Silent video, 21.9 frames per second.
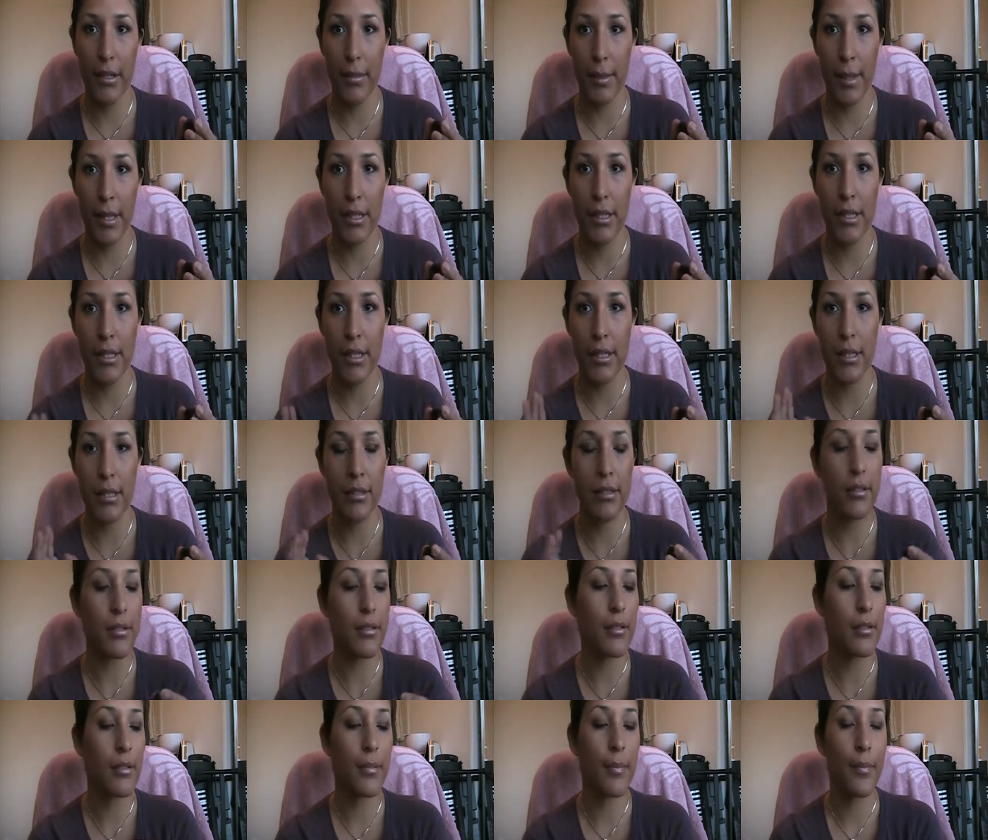makes any sense
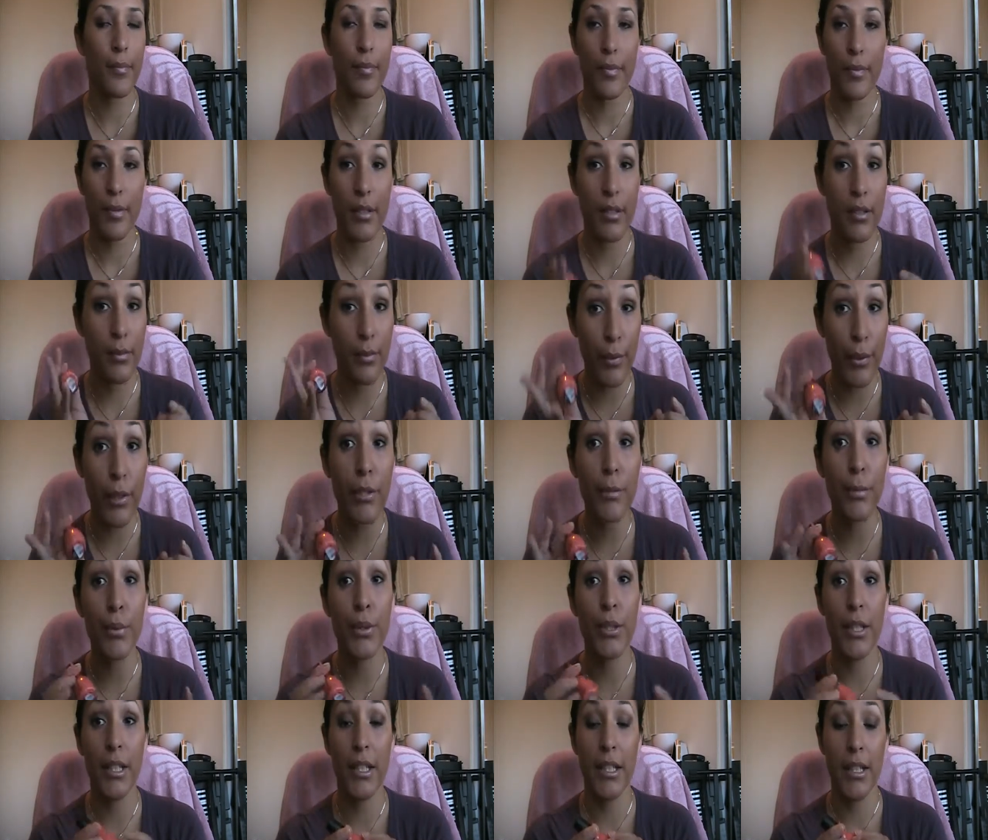very
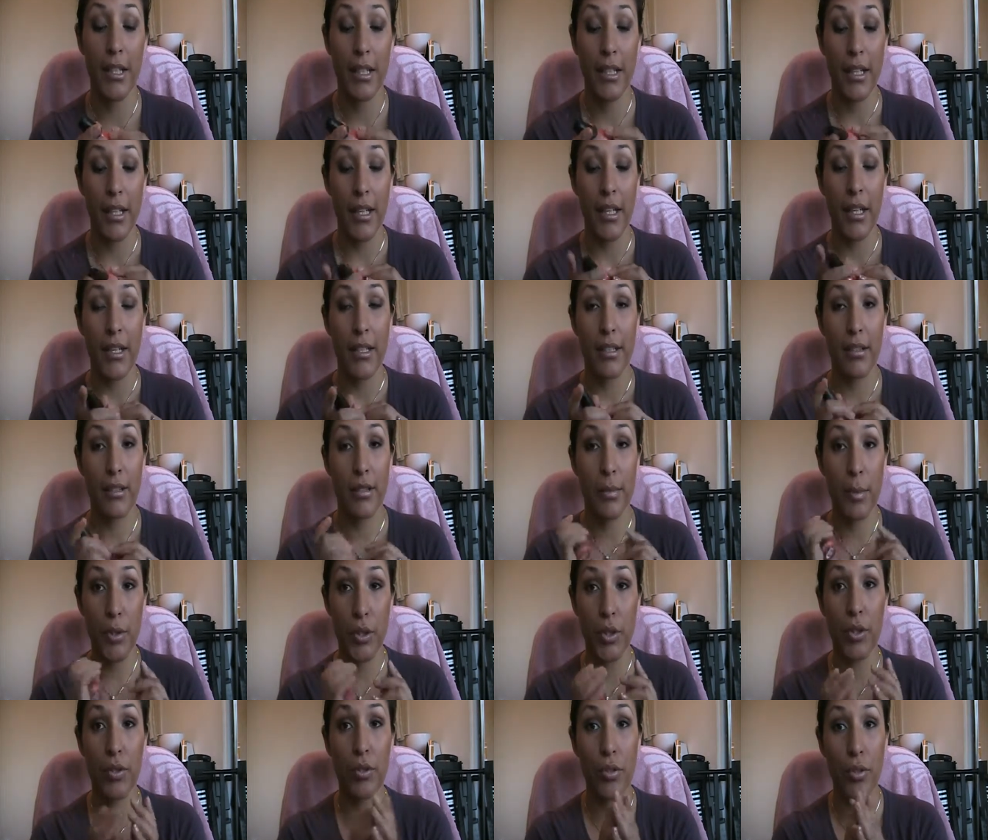pretty,
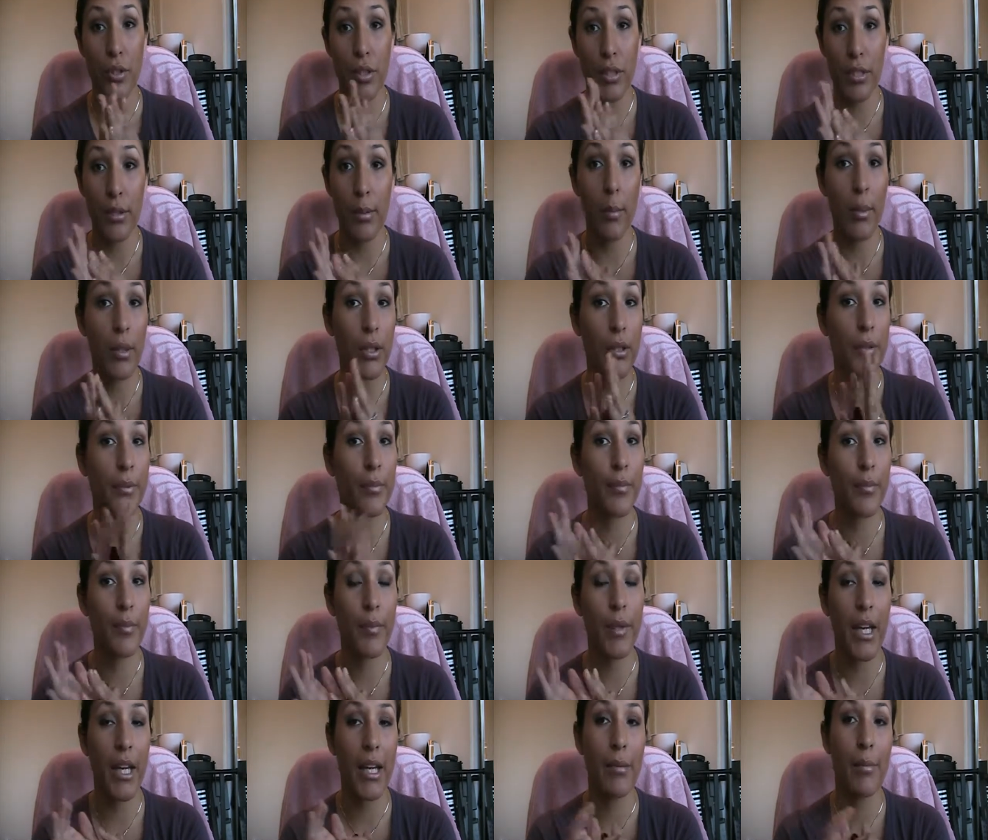especially during the summer.
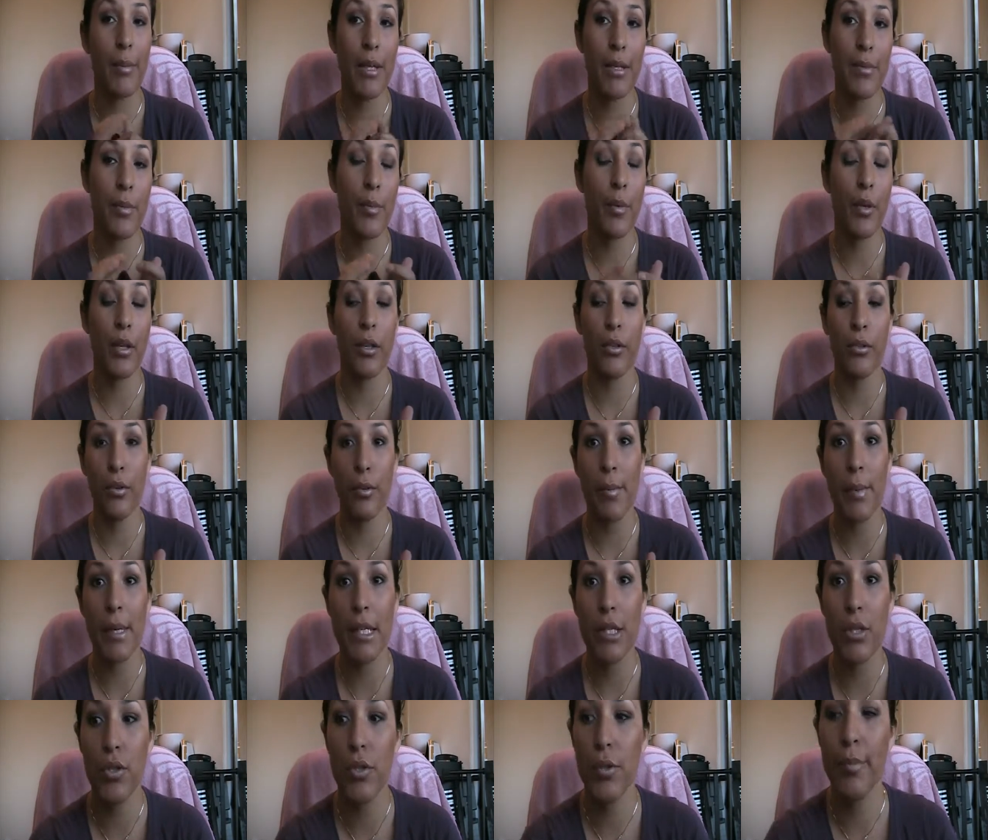Like, make you want to go to the
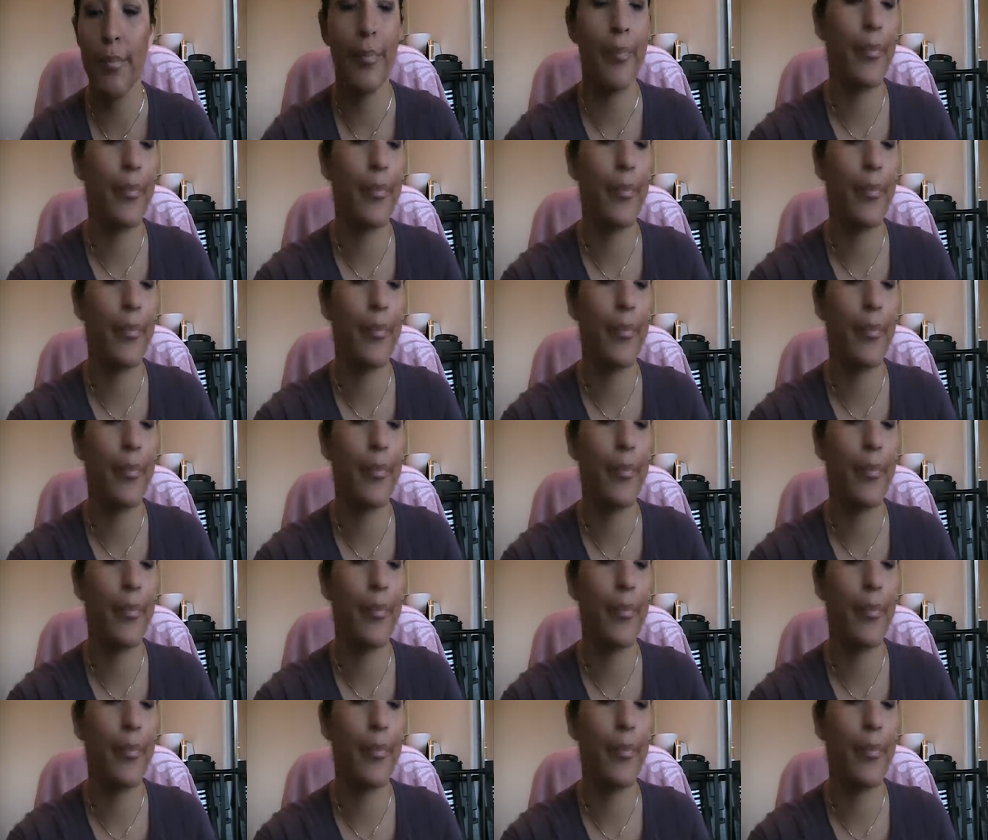beach.